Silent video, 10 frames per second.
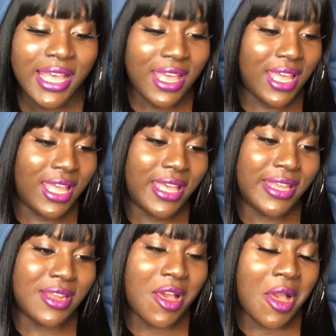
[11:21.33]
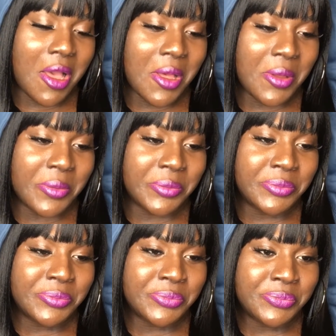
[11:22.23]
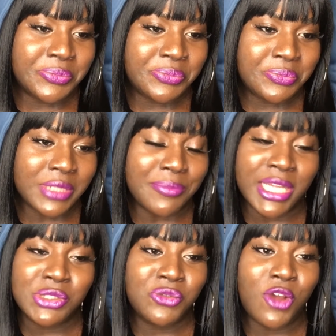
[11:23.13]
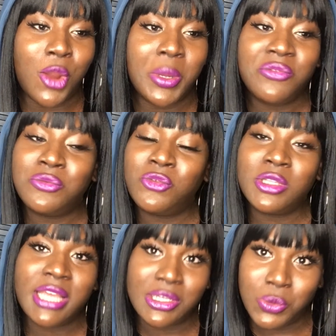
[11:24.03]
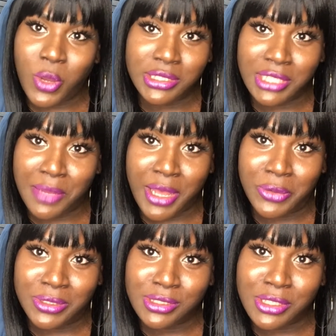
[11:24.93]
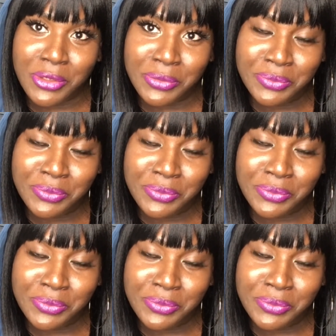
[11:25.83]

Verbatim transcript: And um, I'm not too far away from 4,000 watch time hours. So,